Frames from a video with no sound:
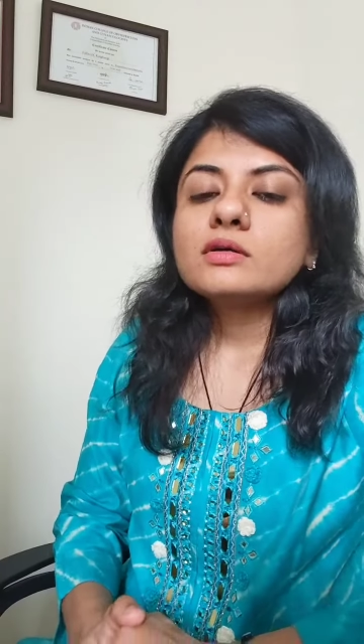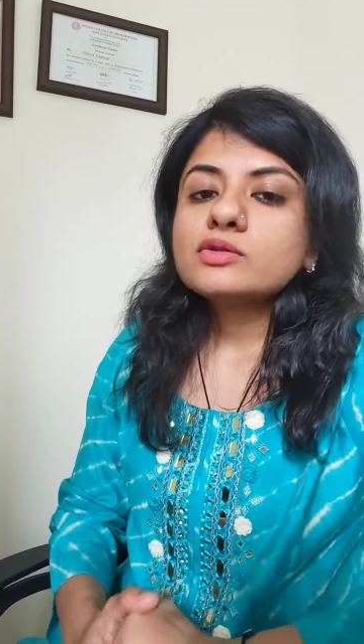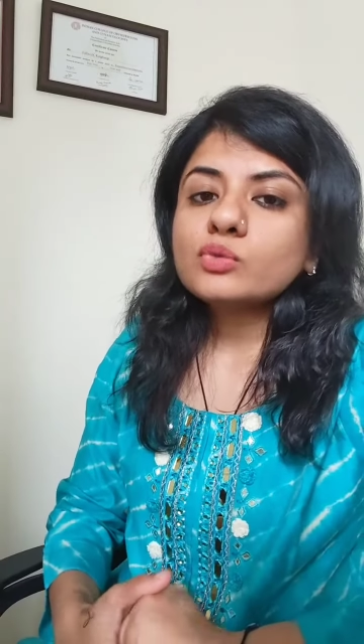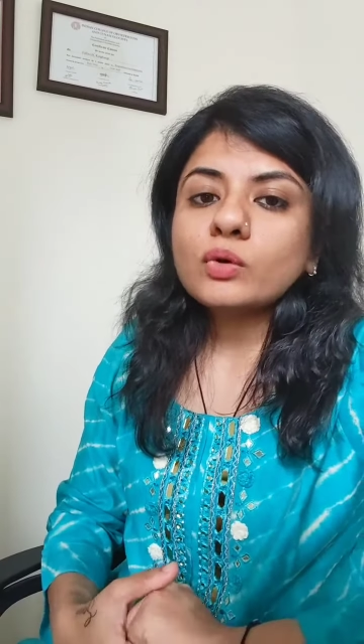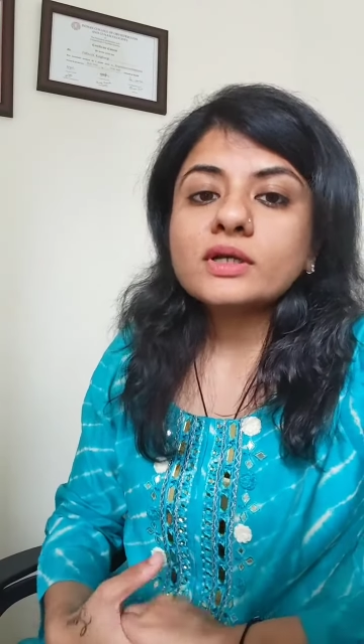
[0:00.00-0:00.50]

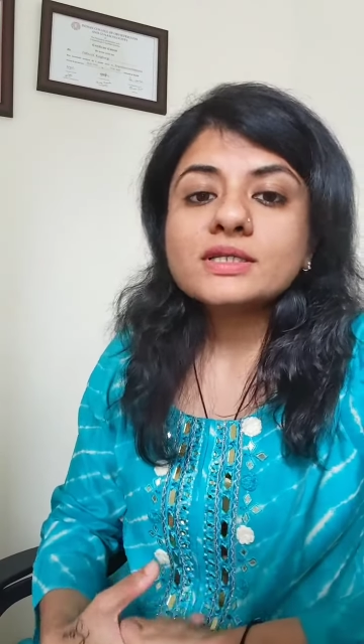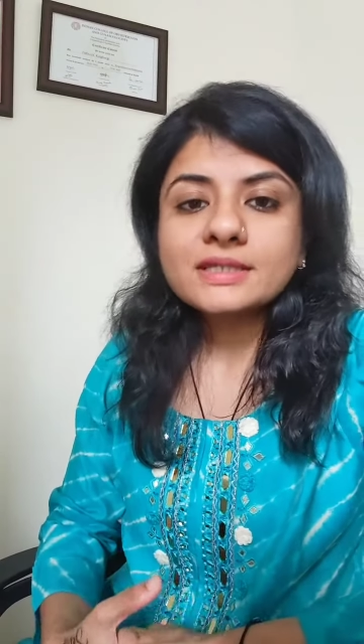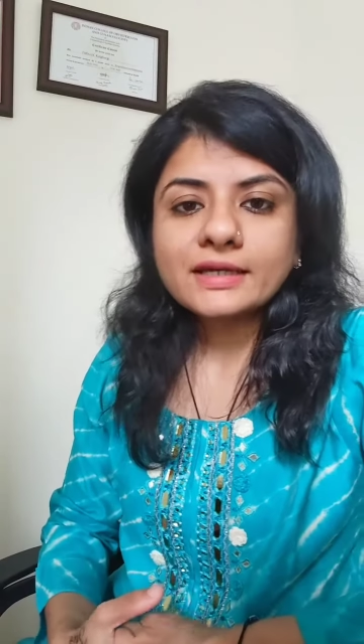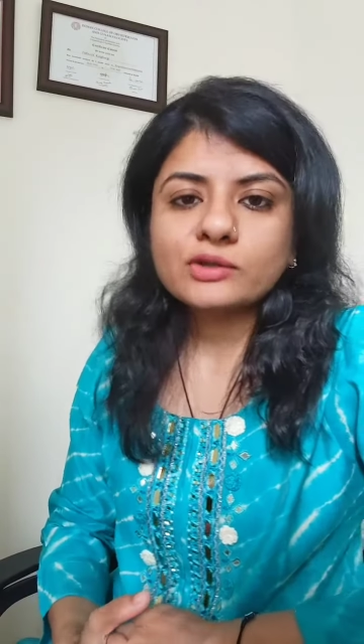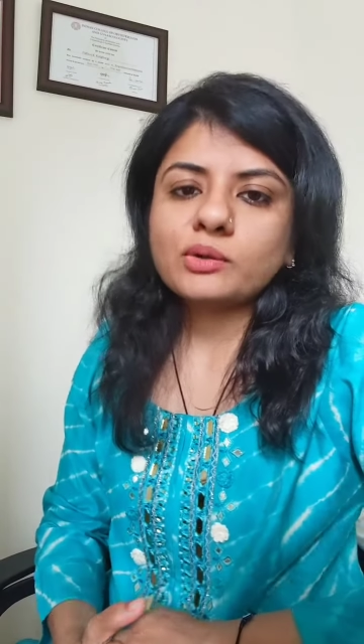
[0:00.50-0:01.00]
So what is
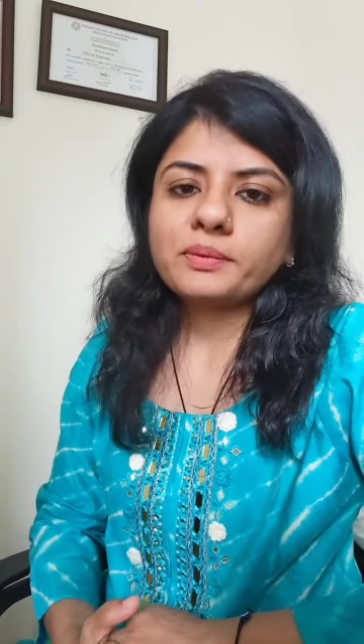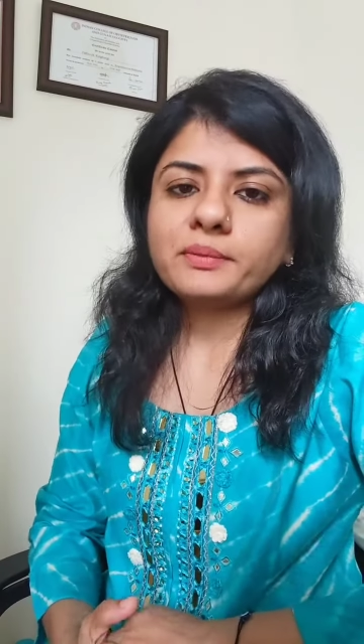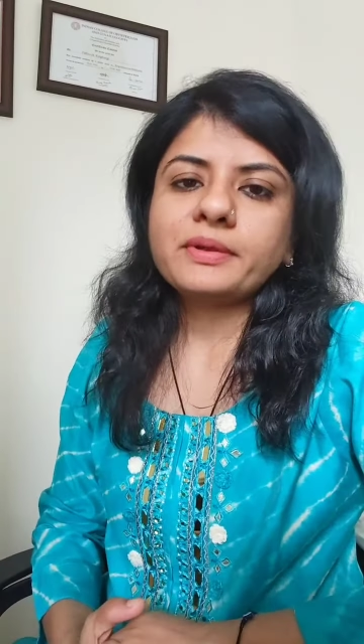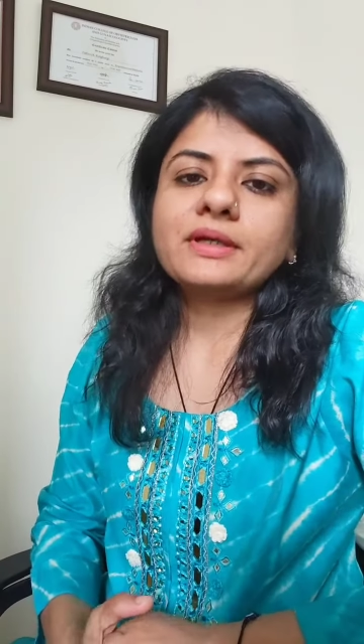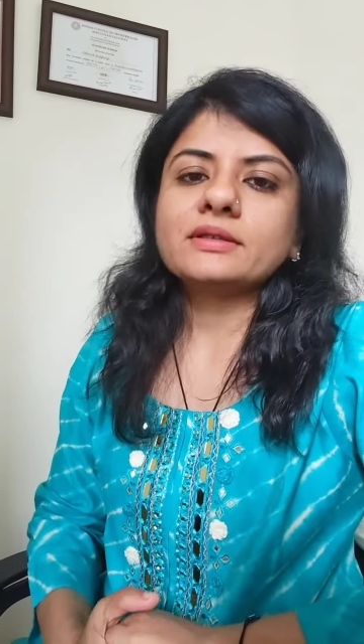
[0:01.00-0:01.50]

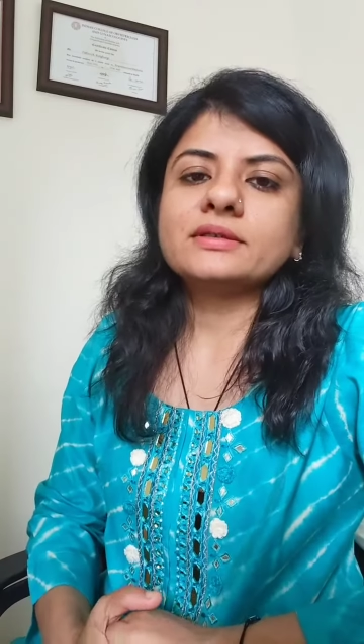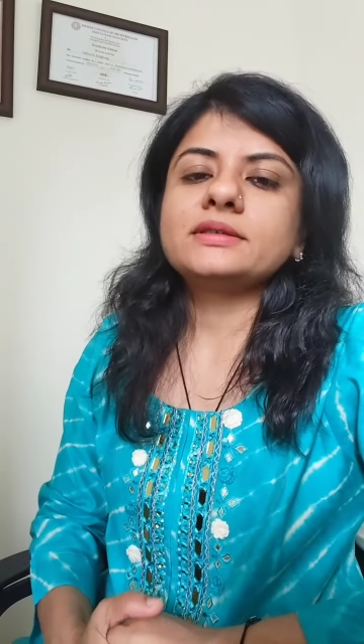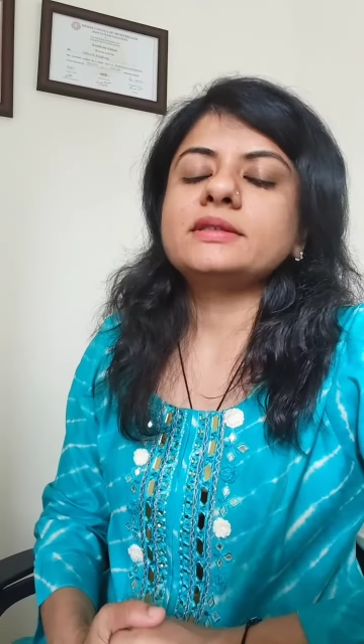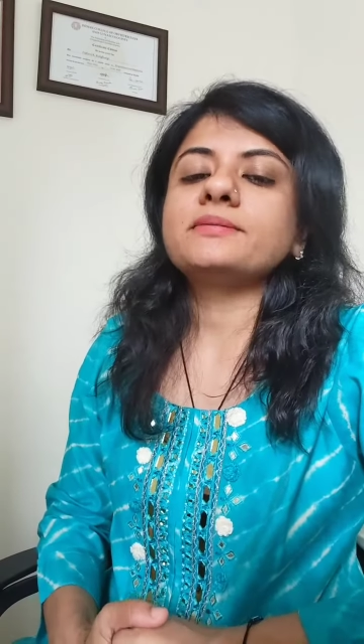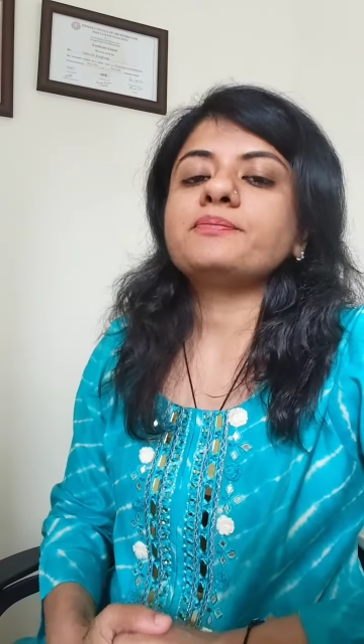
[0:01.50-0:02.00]
ectopic
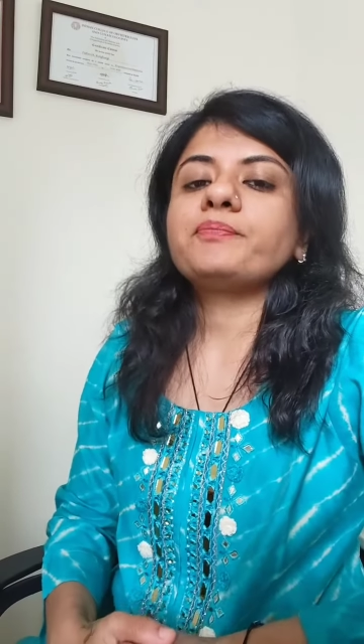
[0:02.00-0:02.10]
pregnancy?